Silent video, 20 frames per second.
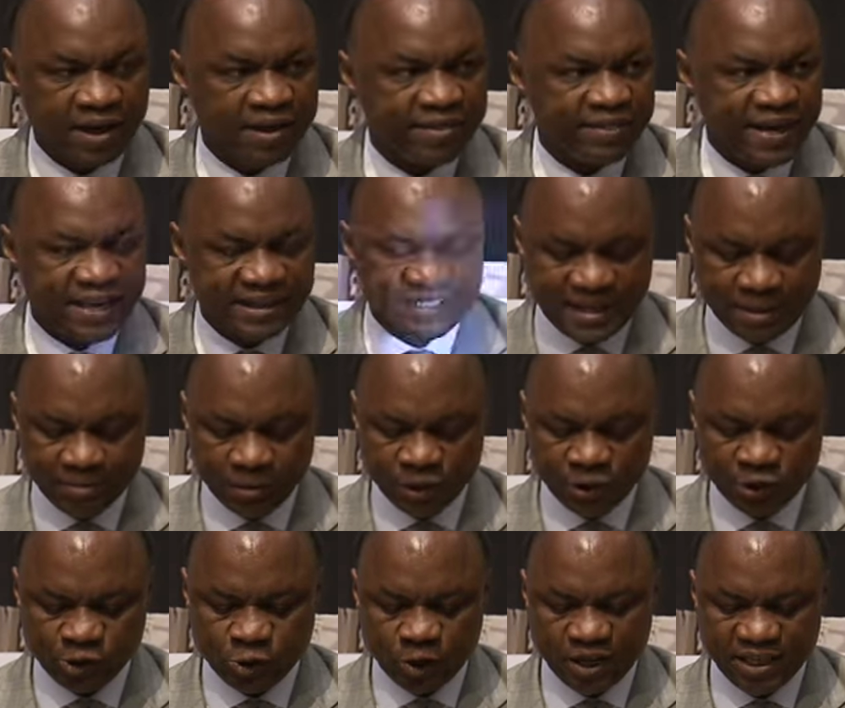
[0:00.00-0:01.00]
They
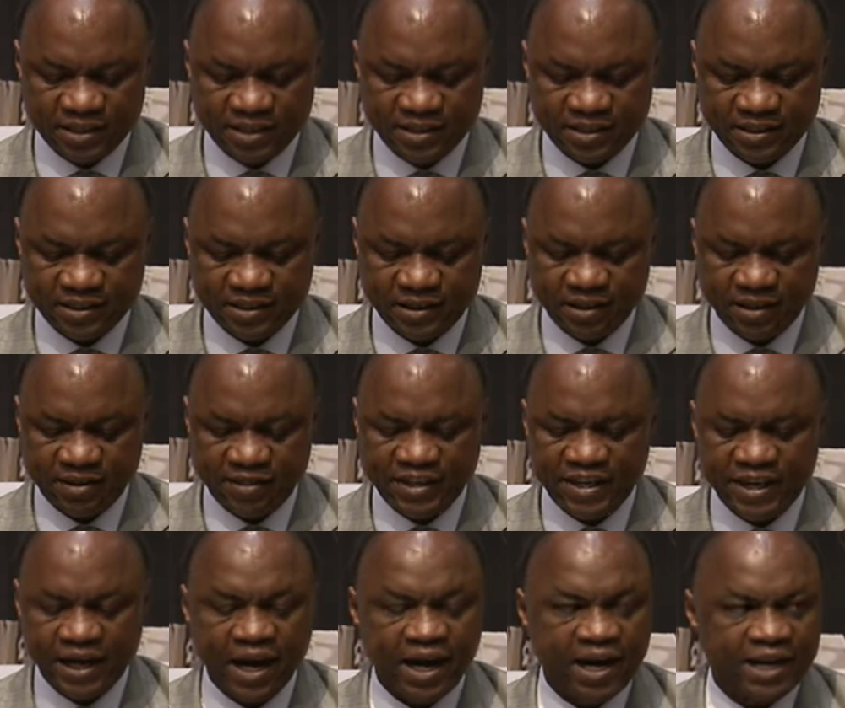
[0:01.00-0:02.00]
demonstrate
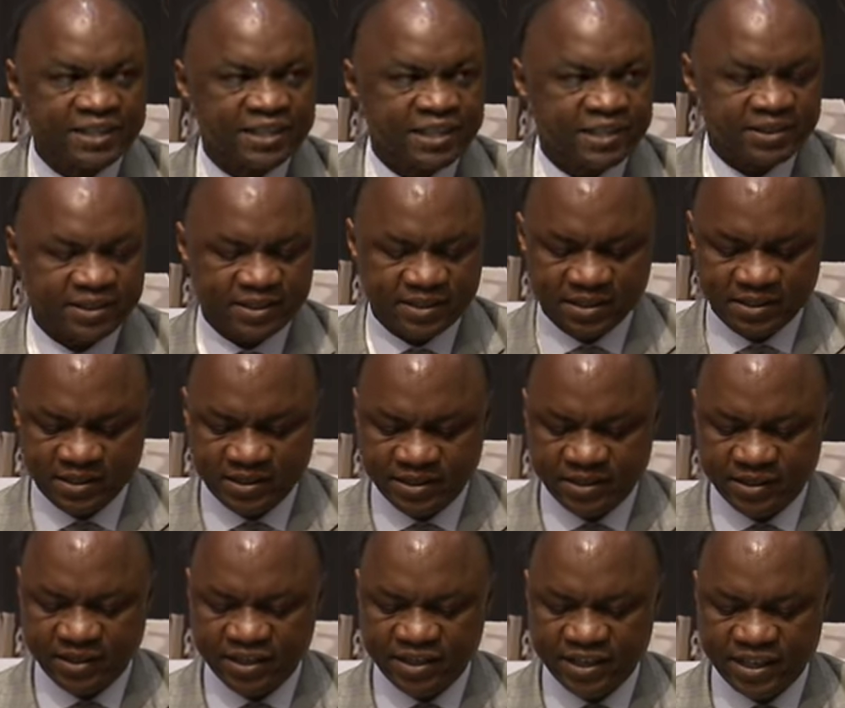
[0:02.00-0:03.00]
the urgent
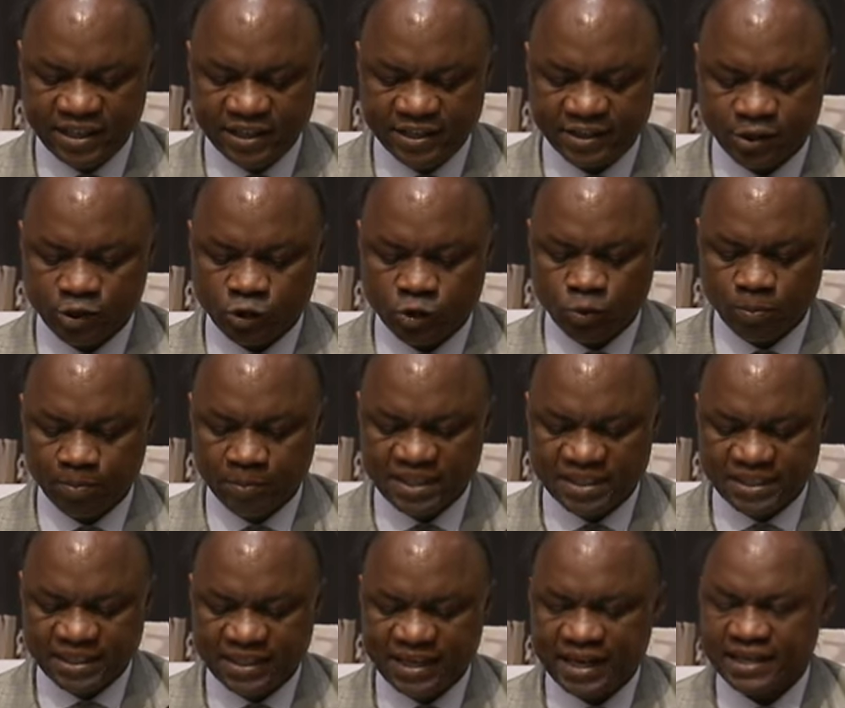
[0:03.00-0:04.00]
need to
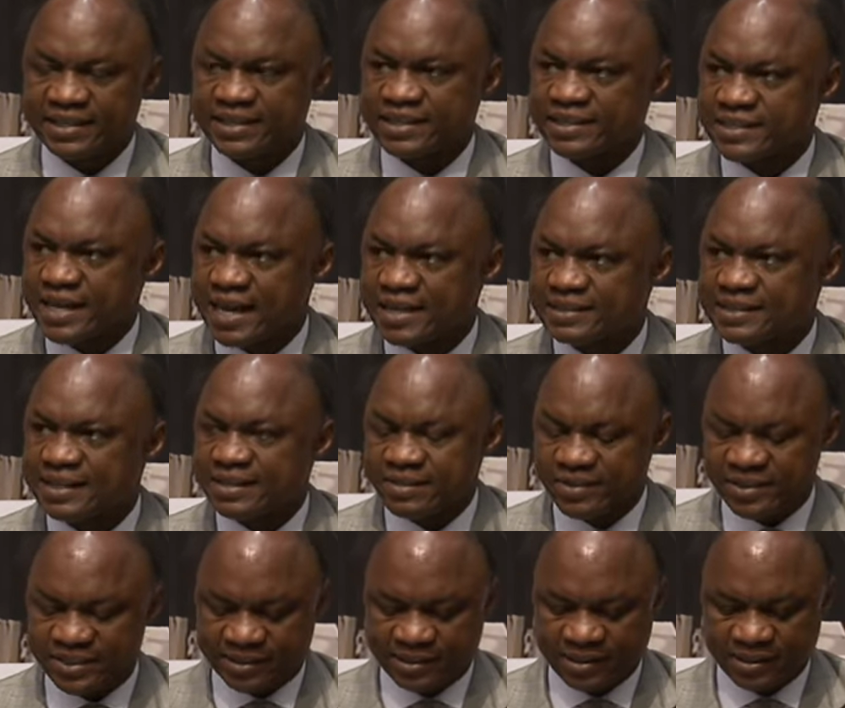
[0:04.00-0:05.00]
mitigate disaster
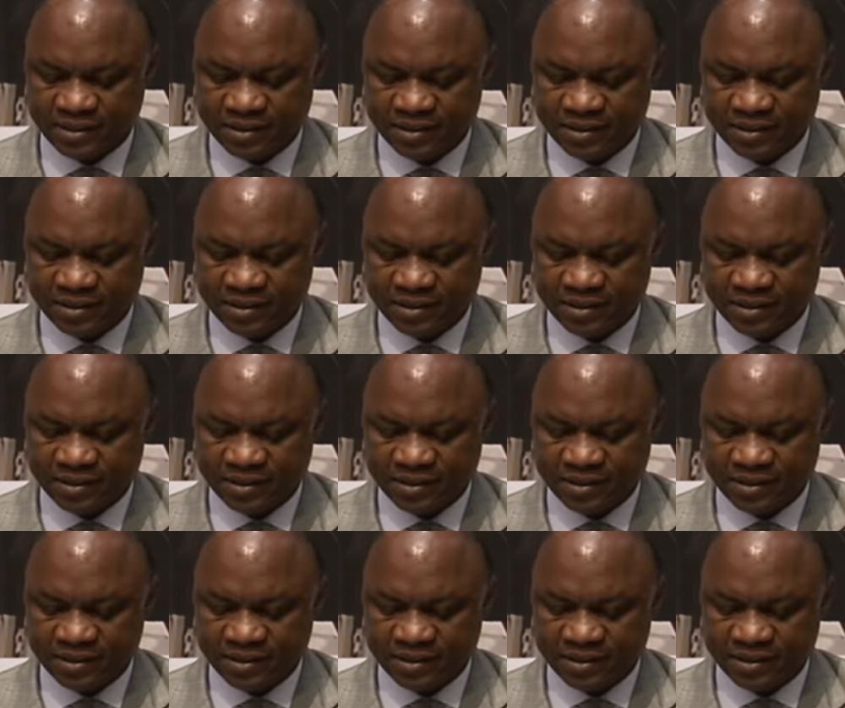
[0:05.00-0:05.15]
risk